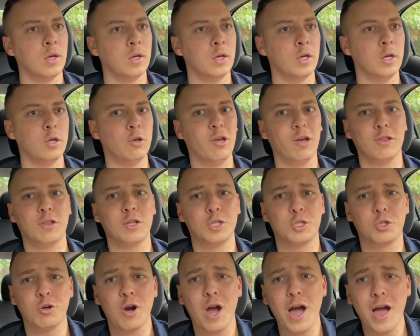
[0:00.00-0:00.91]
and you have to
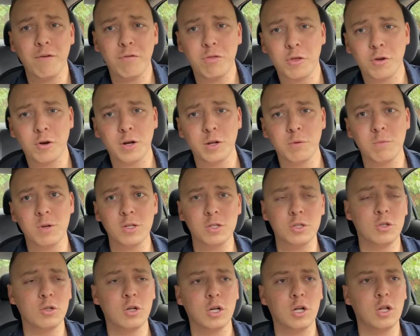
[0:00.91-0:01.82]
drive 30
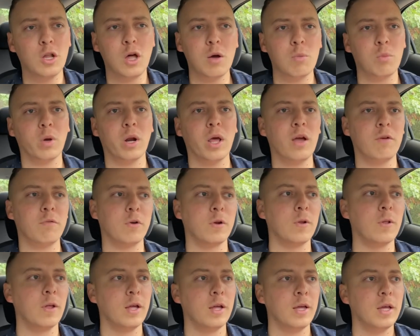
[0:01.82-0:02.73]
minutes to the club, whatever,